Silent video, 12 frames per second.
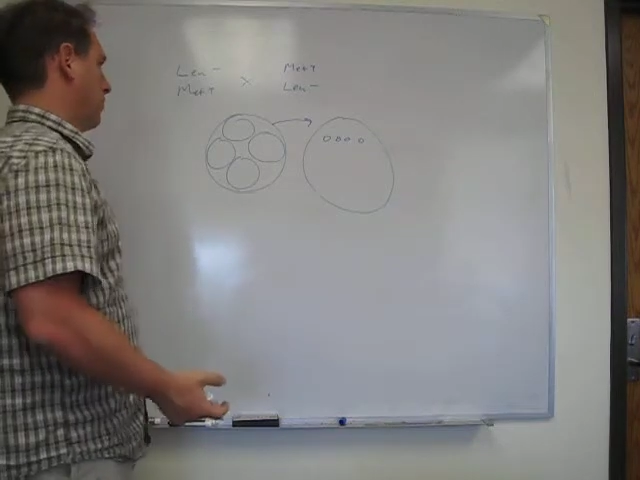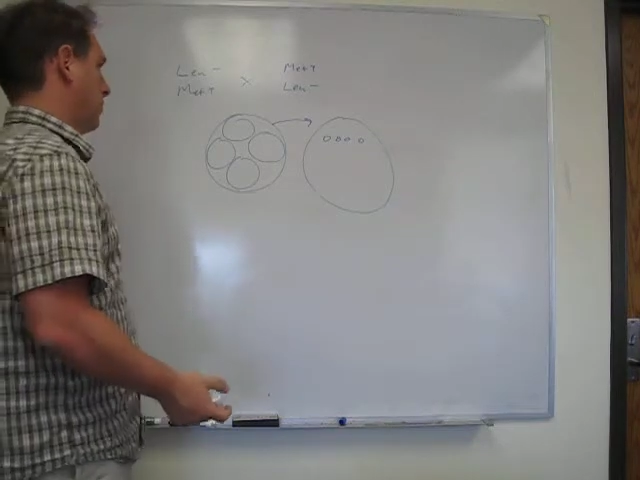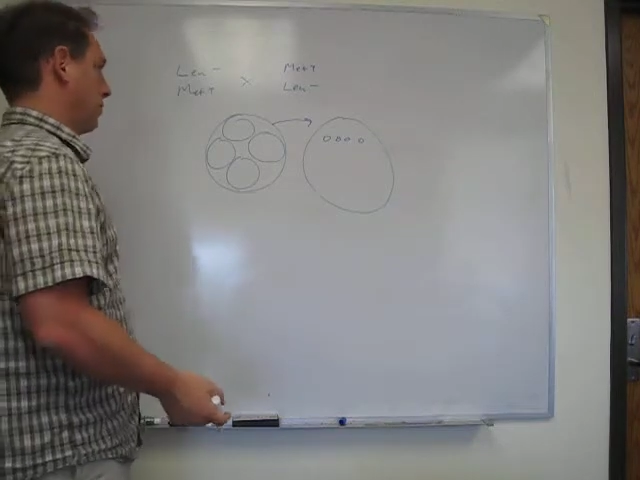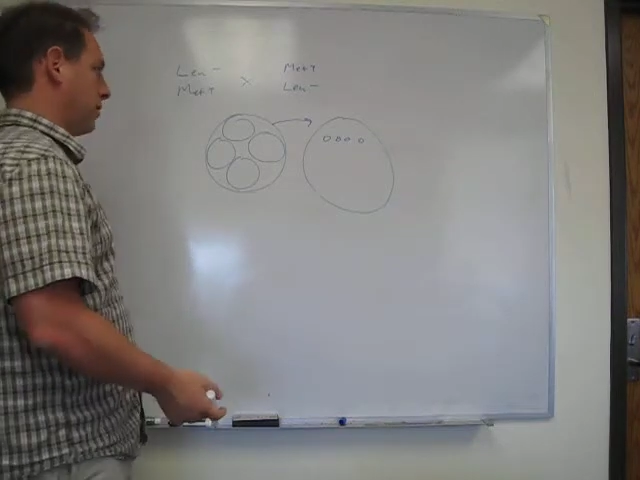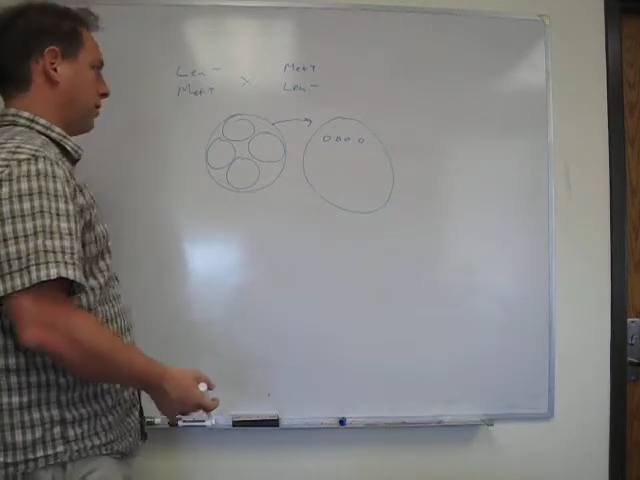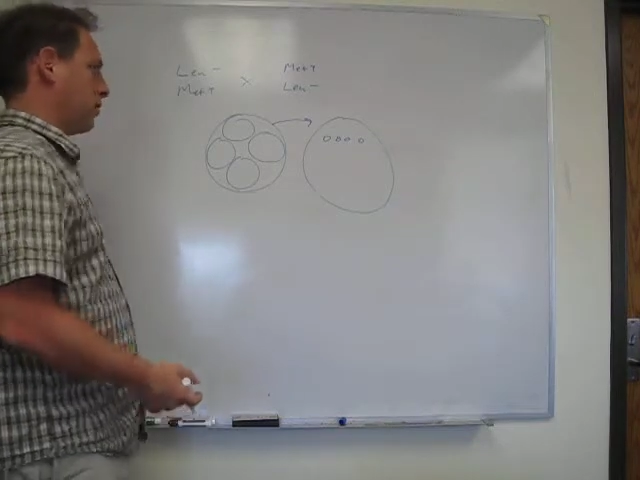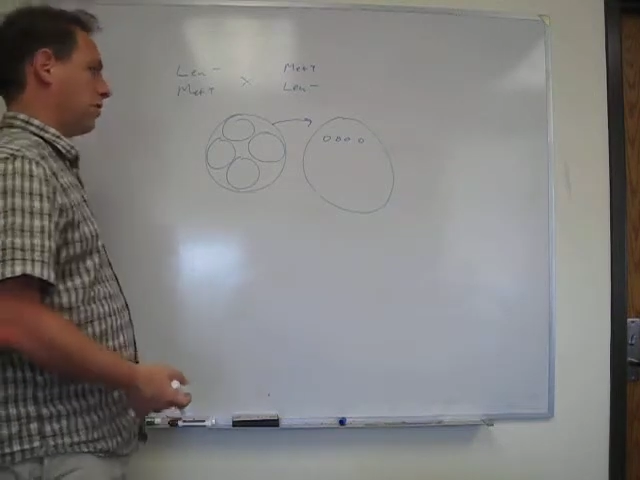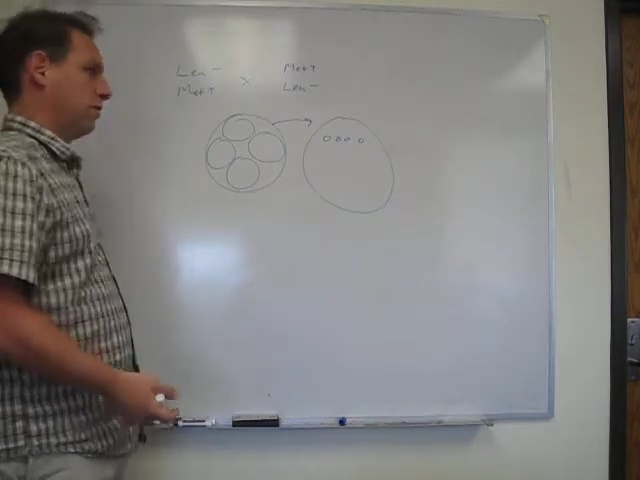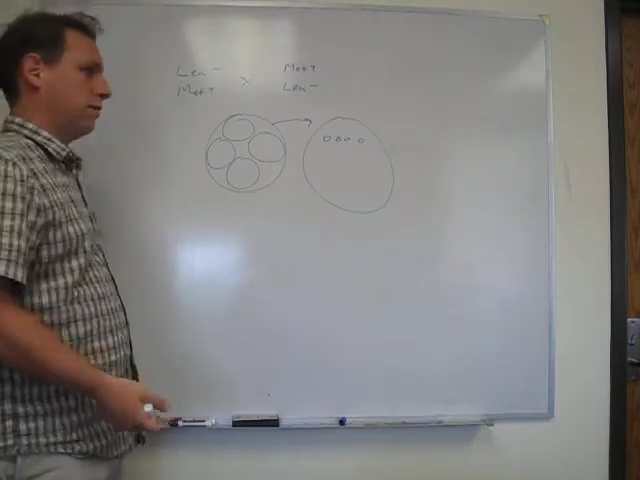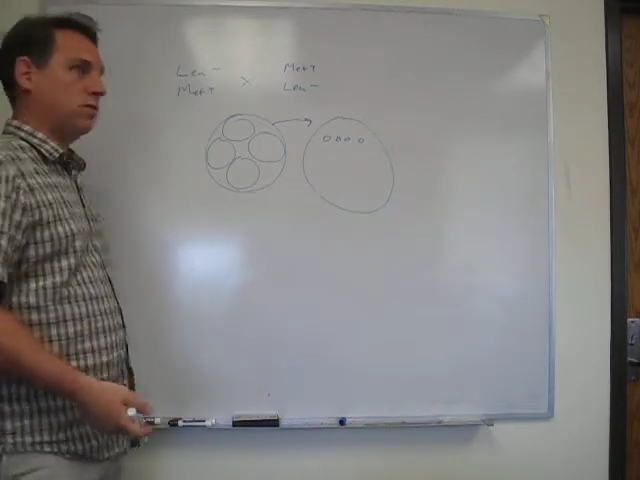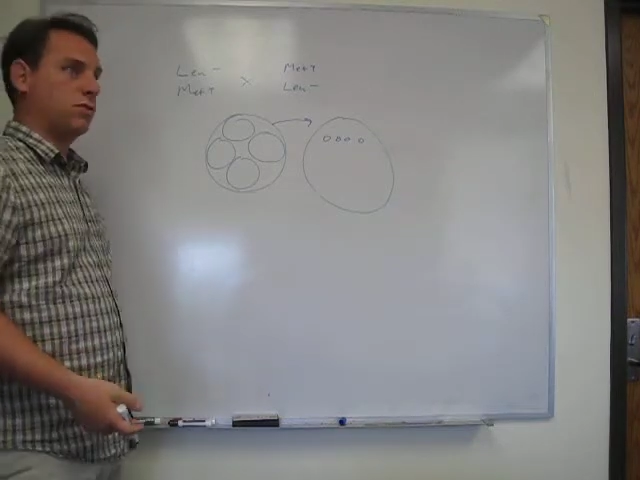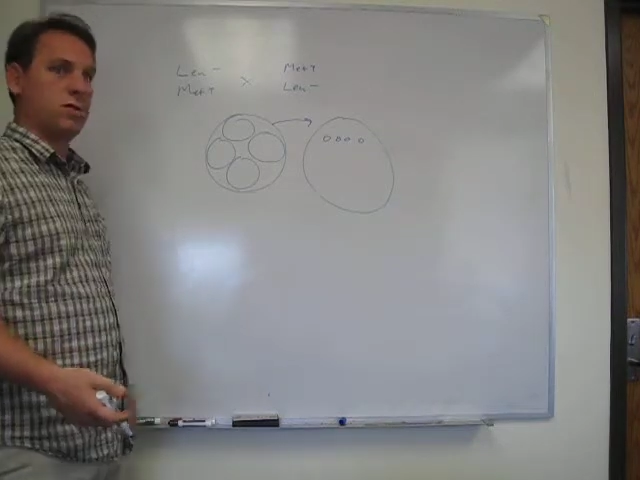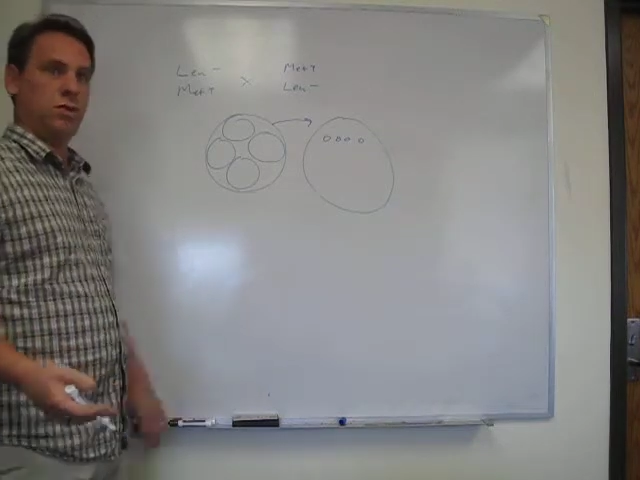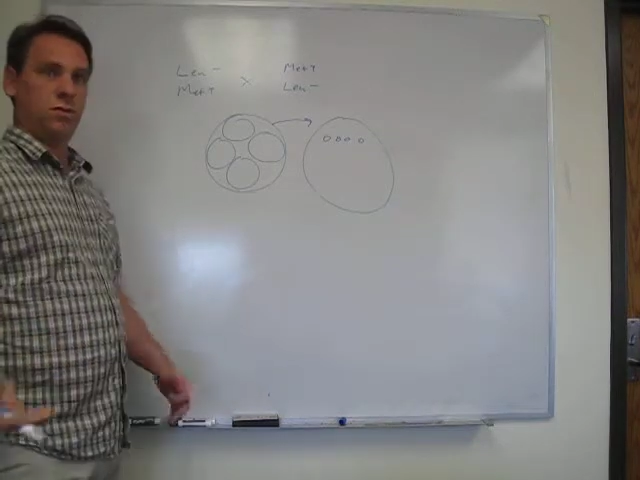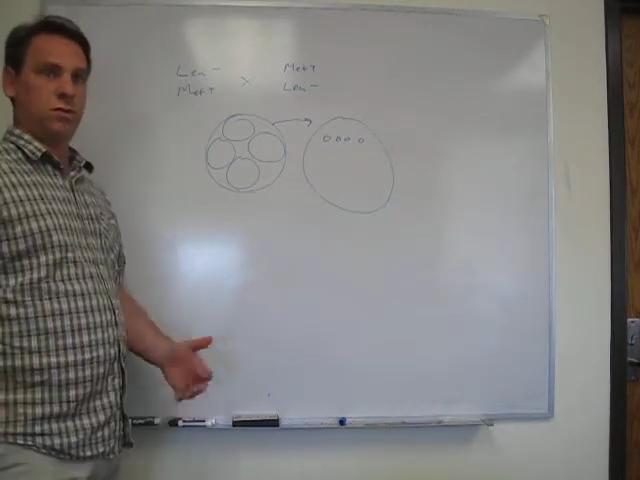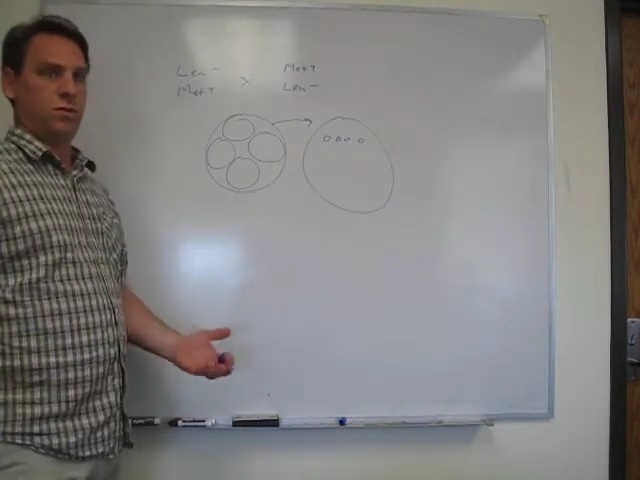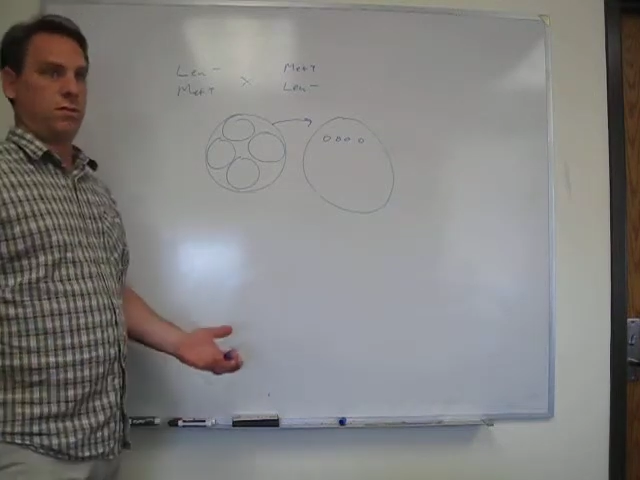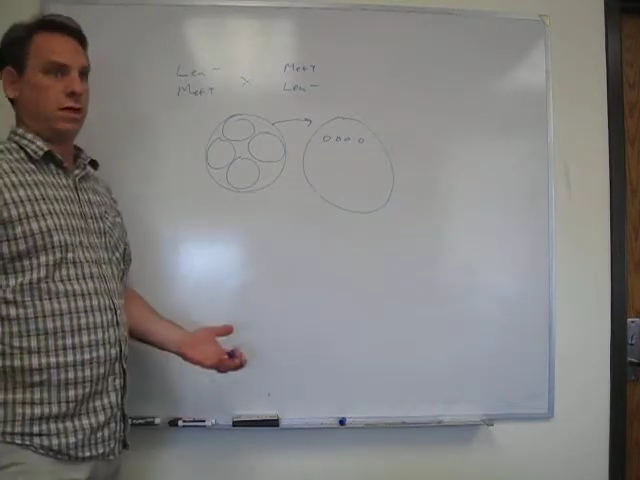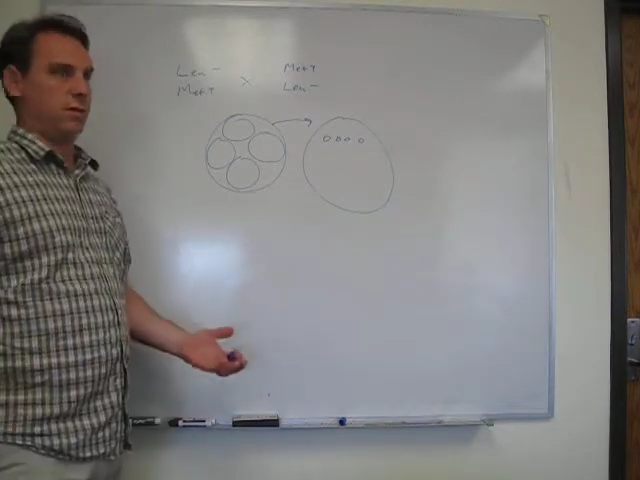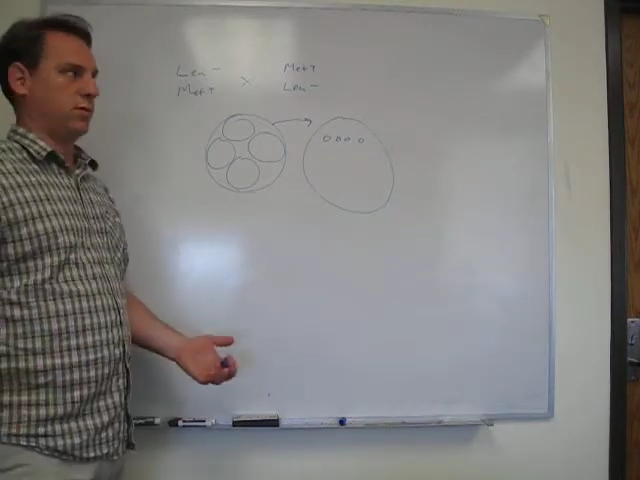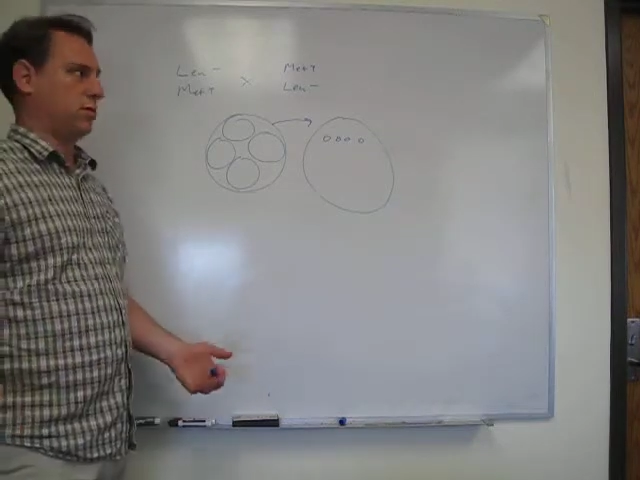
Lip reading: for the production of leucine, wouldn't be able